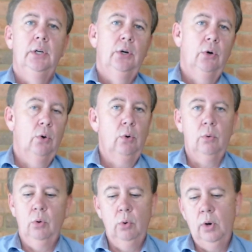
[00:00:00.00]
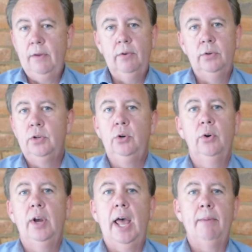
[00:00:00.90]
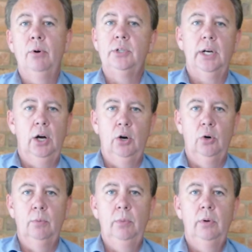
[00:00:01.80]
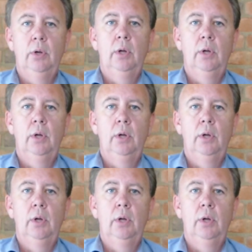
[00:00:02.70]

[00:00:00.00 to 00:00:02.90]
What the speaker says: or even to your neighbors at home,